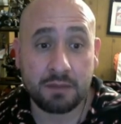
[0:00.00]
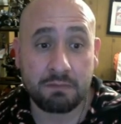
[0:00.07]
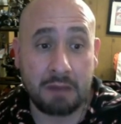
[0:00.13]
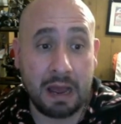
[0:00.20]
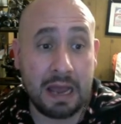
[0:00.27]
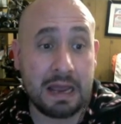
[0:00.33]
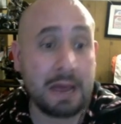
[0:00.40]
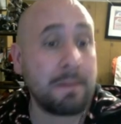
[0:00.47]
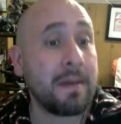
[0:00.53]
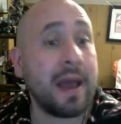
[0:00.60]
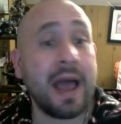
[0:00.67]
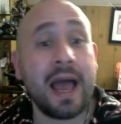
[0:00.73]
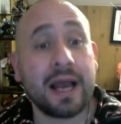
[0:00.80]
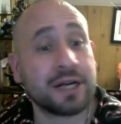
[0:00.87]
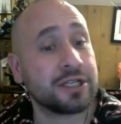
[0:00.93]
I am
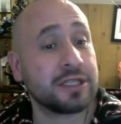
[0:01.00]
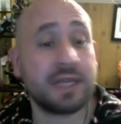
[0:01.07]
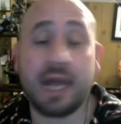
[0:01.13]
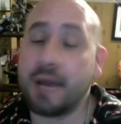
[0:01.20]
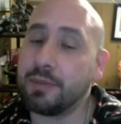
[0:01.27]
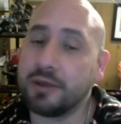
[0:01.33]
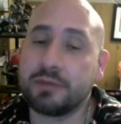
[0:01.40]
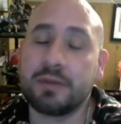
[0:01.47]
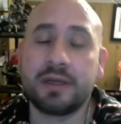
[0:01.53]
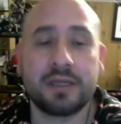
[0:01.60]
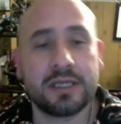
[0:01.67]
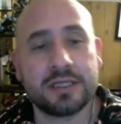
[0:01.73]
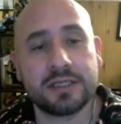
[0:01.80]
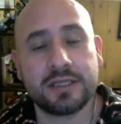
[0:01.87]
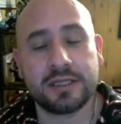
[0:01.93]
actually happy with my
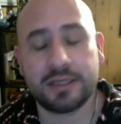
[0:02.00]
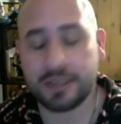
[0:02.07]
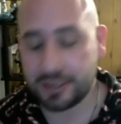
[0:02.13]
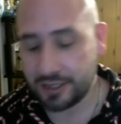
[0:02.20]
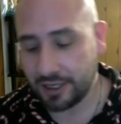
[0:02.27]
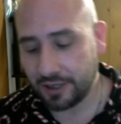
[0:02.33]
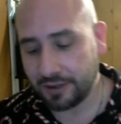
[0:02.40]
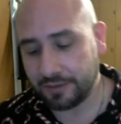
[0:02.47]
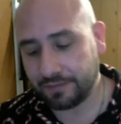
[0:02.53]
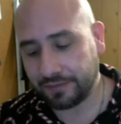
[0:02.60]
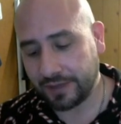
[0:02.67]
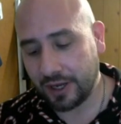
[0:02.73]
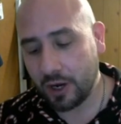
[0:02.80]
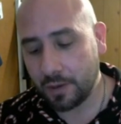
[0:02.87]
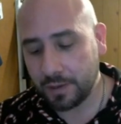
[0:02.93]
list. So
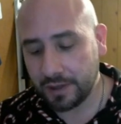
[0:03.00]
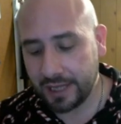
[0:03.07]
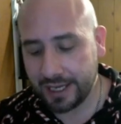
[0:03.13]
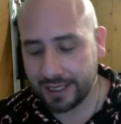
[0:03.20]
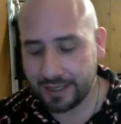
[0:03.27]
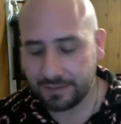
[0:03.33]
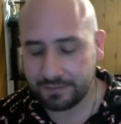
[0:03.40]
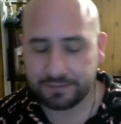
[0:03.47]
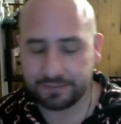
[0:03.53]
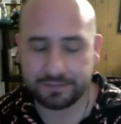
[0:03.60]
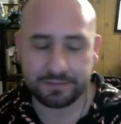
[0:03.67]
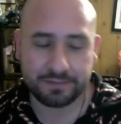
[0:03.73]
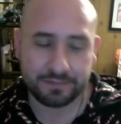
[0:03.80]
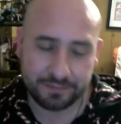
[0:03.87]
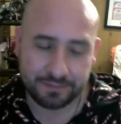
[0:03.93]
I hope you like it.
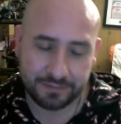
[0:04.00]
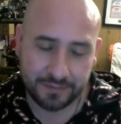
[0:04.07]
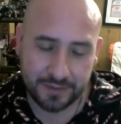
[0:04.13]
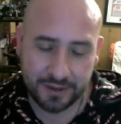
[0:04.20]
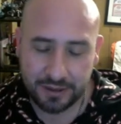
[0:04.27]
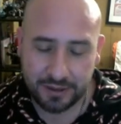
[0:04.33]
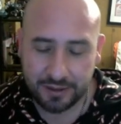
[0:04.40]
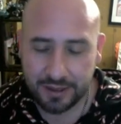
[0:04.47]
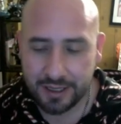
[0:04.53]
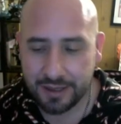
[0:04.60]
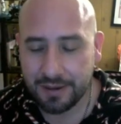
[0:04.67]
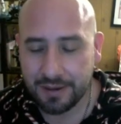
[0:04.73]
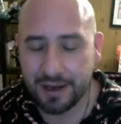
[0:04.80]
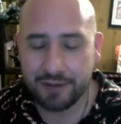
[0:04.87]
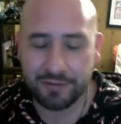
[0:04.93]

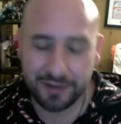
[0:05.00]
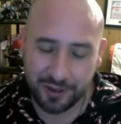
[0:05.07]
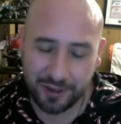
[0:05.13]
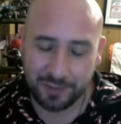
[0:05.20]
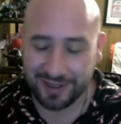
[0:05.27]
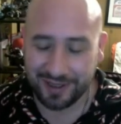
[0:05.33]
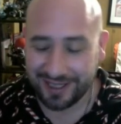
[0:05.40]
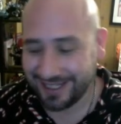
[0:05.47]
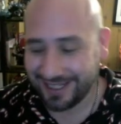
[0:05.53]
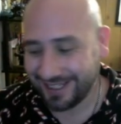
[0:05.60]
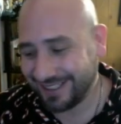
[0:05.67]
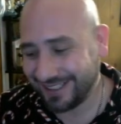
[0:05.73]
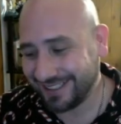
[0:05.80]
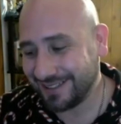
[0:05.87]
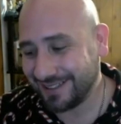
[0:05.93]
I really hope you like
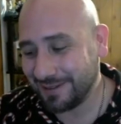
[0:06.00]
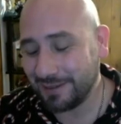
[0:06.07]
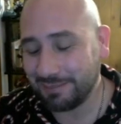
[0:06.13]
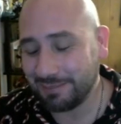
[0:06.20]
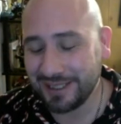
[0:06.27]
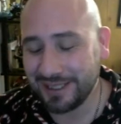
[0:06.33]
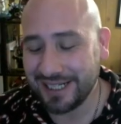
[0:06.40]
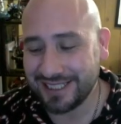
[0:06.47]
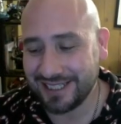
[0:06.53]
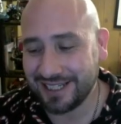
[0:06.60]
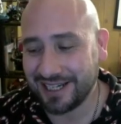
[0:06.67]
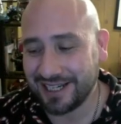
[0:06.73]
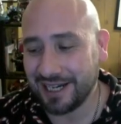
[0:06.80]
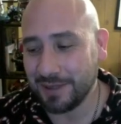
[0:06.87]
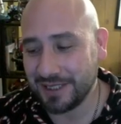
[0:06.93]
it. Be nice in
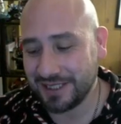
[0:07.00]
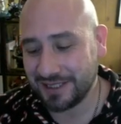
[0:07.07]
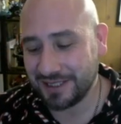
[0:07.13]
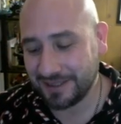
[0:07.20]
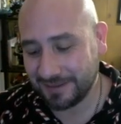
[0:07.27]
the comments.